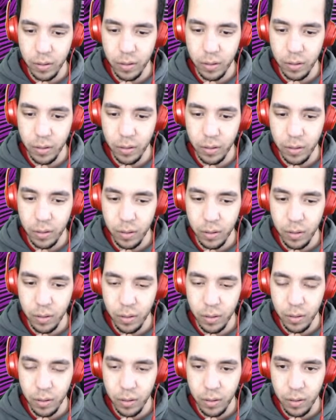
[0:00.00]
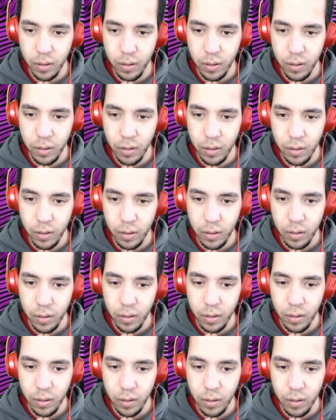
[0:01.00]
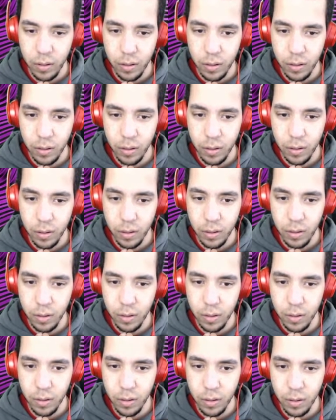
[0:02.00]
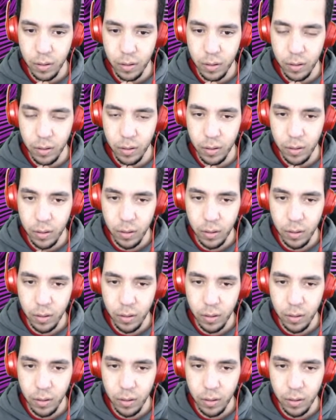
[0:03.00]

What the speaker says: No one is speaking in this clip.